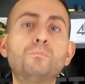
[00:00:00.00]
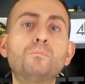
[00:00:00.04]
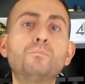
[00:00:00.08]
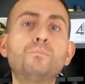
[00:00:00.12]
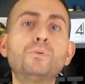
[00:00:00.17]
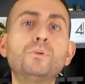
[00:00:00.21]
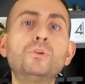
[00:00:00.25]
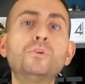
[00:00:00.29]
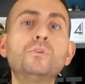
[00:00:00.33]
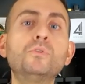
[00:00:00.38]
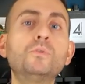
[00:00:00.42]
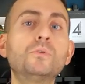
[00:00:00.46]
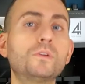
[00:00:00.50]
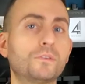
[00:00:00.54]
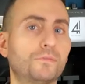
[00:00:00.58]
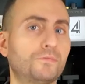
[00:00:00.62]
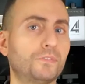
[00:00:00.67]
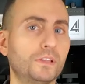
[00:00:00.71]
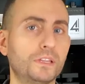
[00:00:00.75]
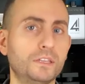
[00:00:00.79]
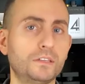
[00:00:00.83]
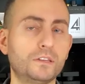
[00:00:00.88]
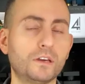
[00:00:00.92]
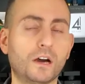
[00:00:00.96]

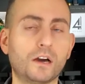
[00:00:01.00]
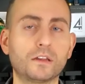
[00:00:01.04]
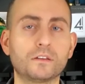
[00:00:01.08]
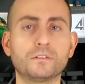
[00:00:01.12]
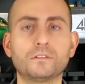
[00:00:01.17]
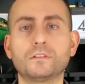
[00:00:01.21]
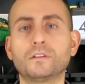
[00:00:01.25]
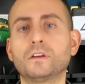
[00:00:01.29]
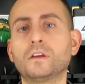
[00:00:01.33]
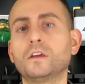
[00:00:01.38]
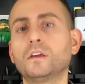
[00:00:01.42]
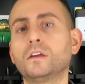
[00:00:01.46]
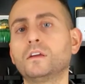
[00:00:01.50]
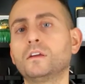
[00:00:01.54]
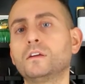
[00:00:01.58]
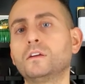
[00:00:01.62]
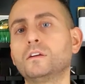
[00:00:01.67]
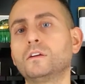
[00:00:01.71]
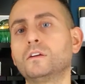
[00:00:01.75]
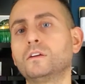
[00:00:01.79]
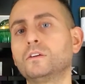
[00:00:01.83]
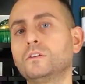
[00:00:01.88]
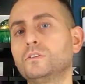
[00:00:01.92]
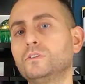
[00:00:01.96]
beautifully done,
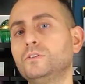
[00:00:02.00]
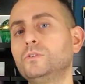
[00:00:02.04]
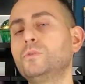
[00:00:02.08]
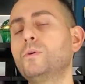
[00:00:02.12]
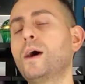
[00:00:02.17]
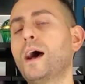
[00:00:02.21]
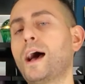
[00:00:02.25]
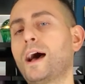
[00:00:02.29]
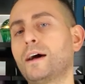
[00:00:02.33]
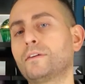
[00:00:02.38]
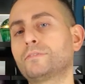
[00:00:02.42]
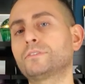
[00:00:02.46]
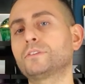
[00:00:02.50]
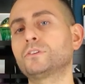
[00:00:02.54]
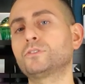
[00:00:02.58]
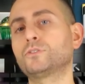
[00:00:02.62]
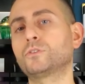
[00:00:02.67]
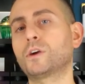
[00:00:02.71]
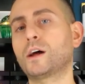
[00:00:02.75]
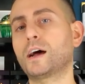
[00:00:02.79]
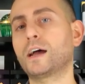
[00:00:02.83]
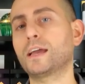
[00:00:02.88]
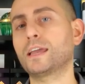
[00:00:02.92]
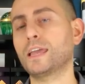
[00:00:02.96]
you have to
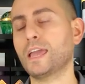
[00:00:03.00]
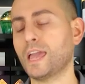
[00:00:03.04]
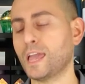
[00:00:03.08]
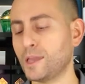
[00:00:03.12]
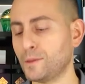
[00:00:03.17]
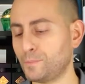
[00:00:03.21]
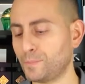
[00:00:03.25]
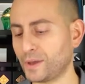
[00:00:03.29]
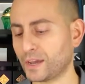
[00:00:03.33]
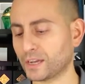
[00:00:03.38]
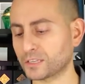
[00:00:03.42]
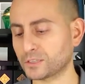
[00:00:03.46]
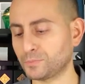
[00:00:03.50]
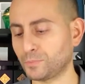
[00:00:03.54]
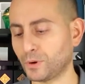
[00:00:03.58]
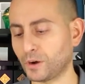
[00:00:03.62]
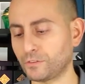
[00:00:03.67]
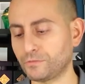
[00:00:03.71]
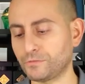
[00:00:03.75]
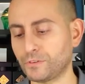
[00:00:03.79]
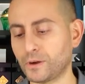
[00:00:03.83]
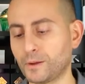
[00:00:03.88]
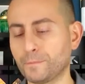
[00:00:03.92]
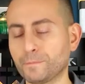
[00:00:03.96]
try Apex
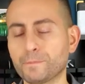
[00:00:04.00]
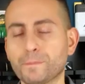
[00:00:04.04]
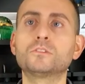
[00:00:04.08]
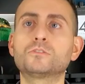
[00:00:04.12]
Parfum.